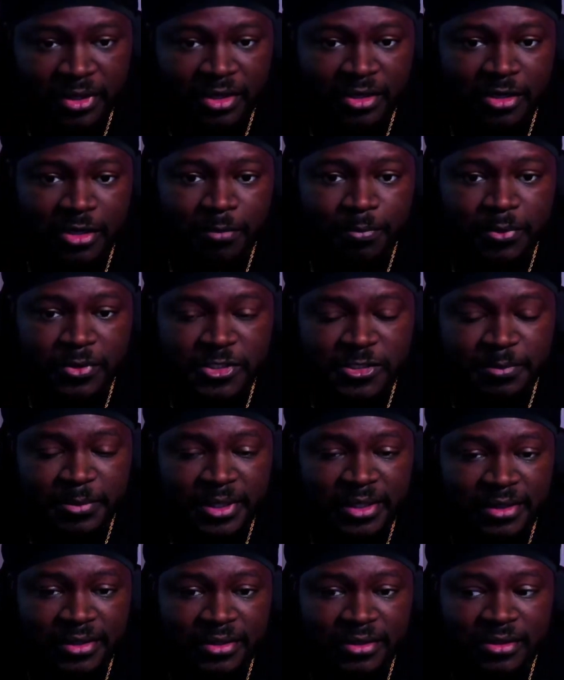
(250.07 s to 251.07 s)
it up or
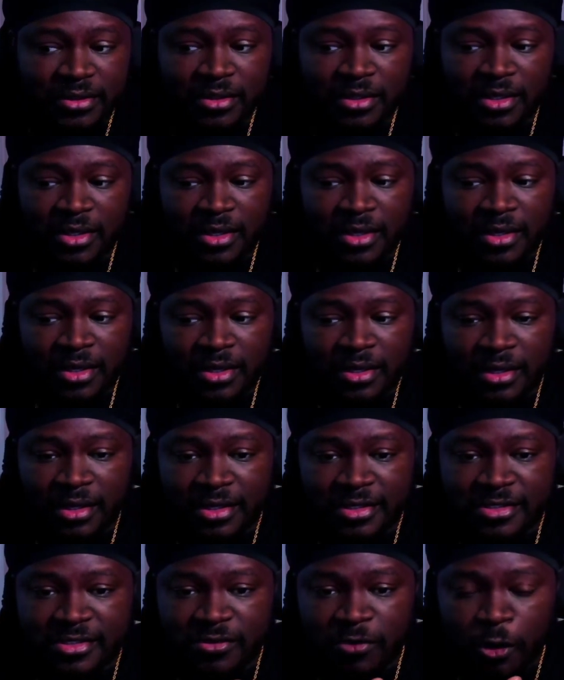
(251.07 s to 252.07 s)
smell it.
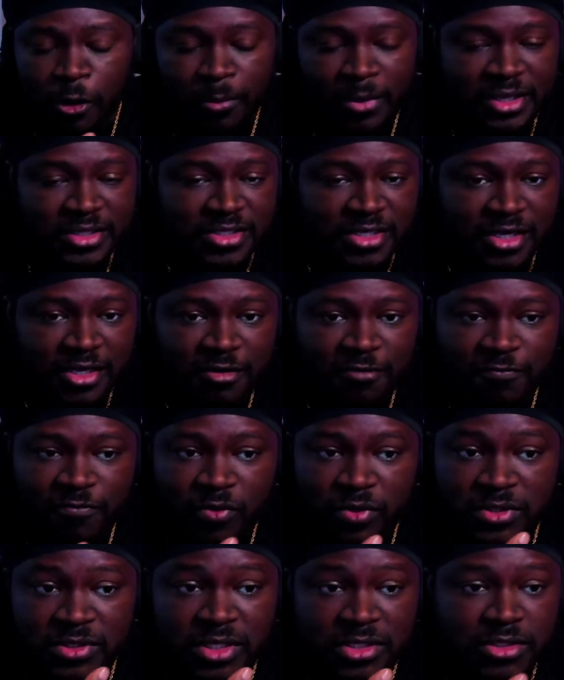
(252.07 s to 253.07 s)
It's on my skin
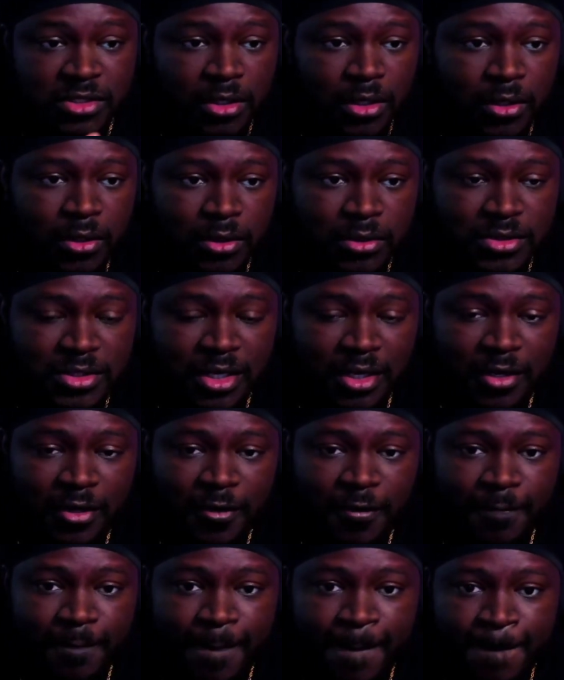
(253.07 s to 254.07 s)
for such a long
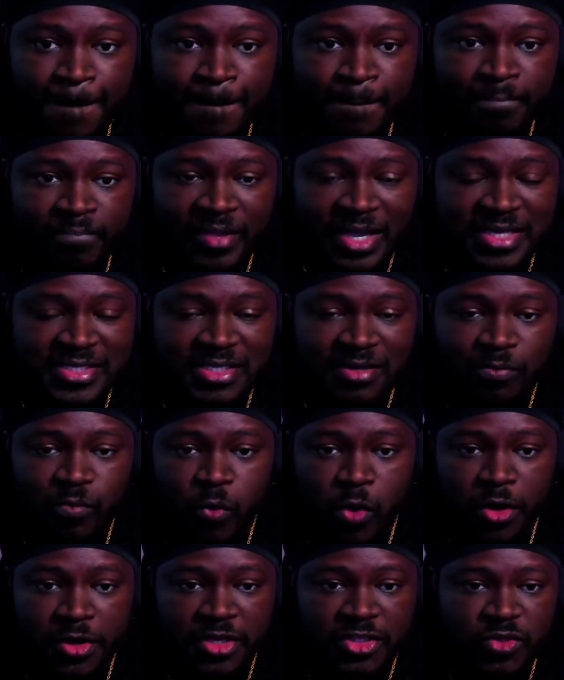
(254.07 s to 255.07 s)
time. As I'm
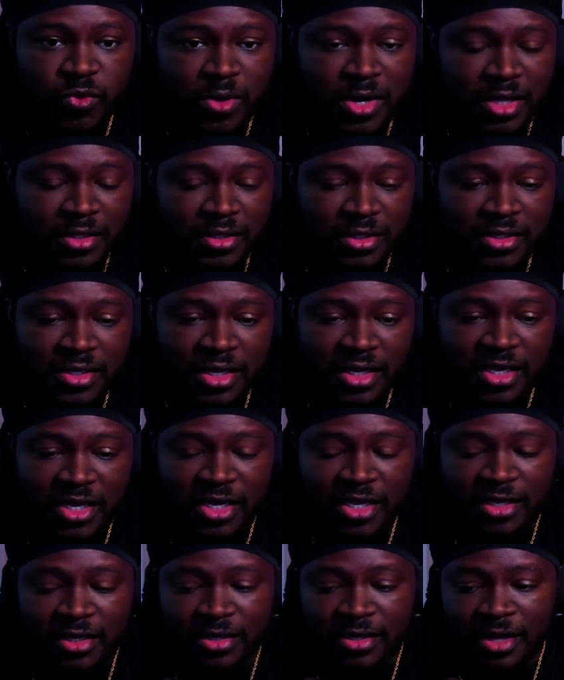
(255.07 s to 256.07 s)
wearing it throughout the
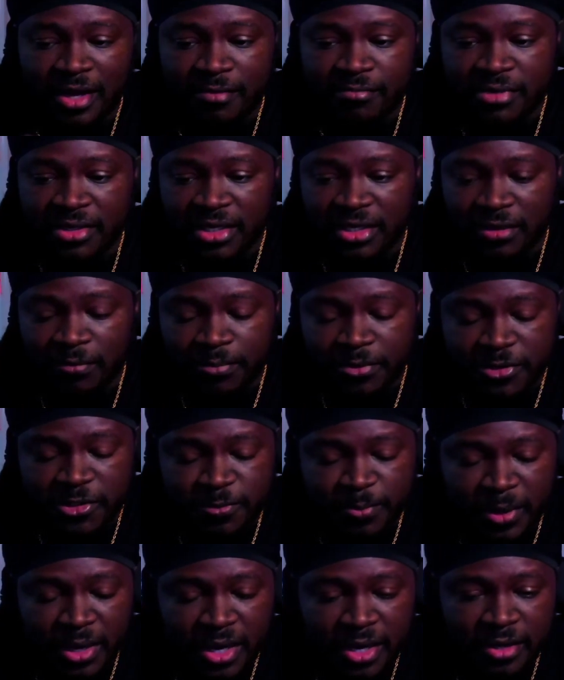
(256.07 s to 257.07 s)
day and I begin to
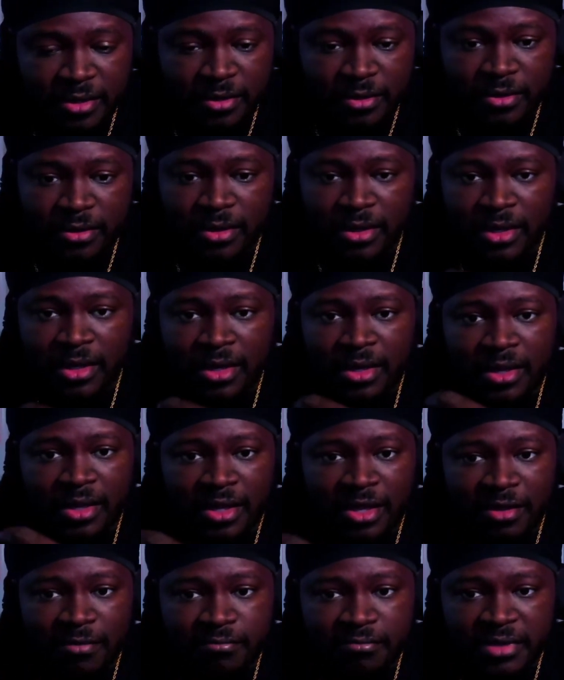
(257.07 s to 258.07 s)
perspire,
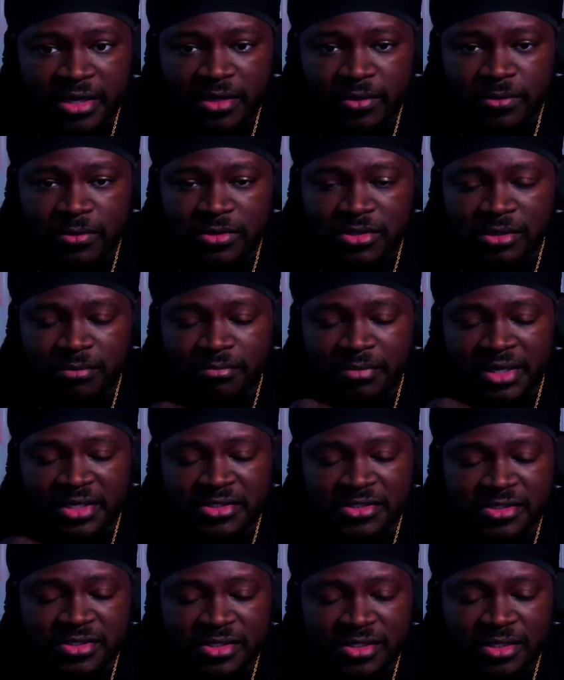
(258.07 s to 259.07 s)
it mingles and
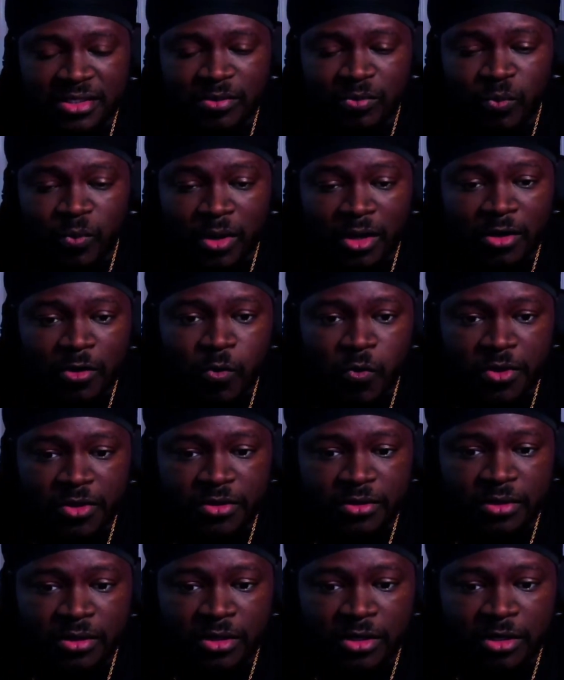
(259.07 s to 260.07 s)
meshes in well with
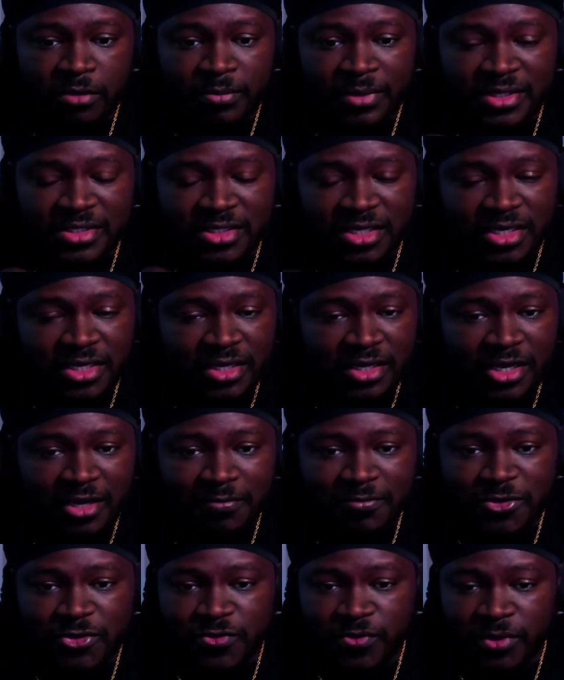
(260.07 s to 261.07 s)
my skin
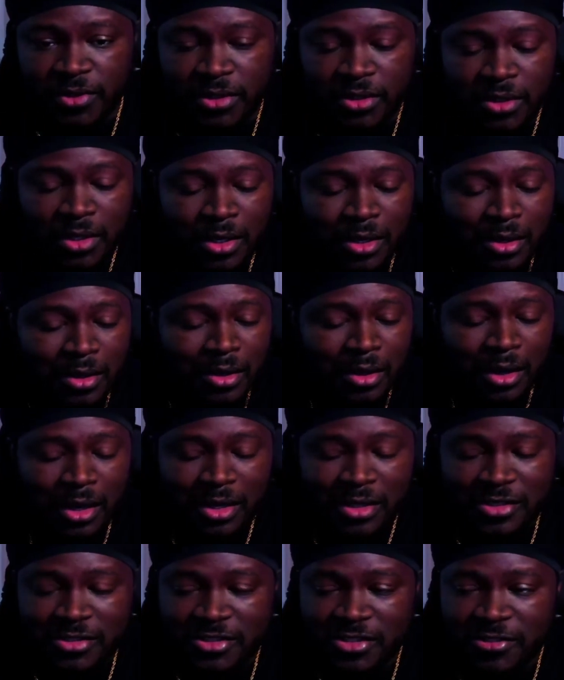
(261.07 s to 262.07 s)
chemistry,
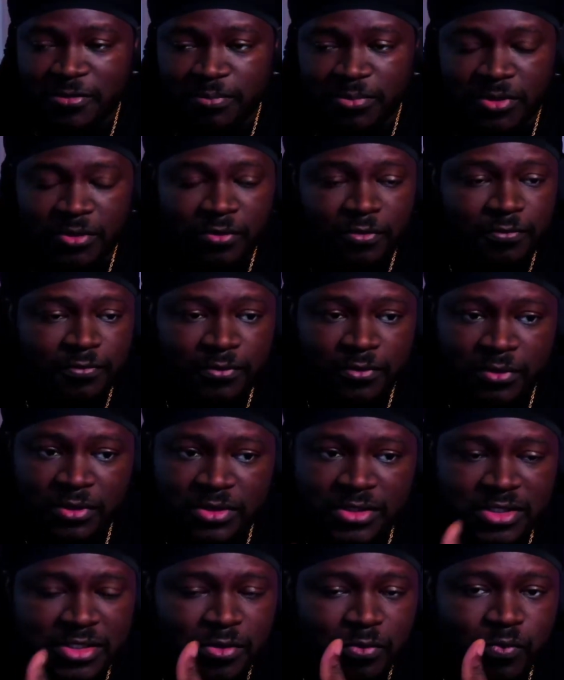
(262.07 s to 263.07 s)
and it's just beautiful. It's
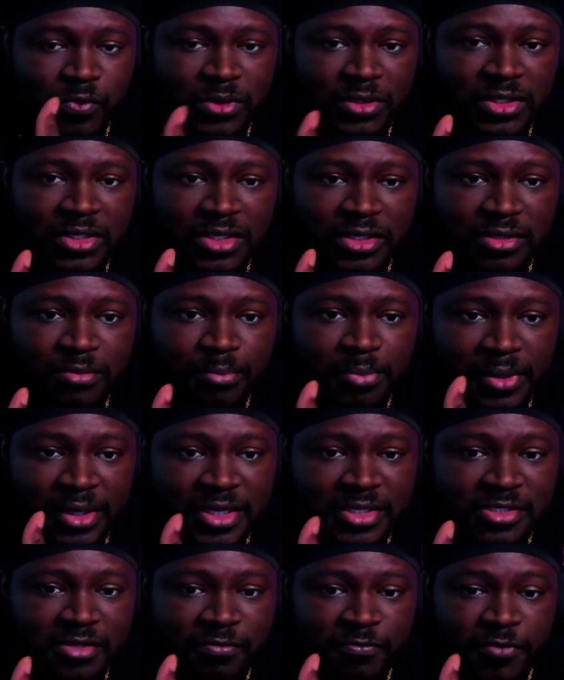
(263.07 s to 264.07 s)
just a really
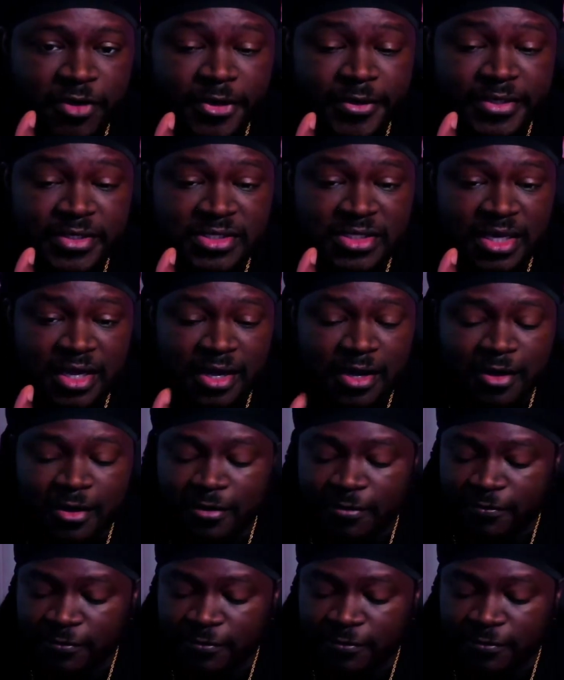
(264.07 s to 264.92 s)
pleasant fragrance to have.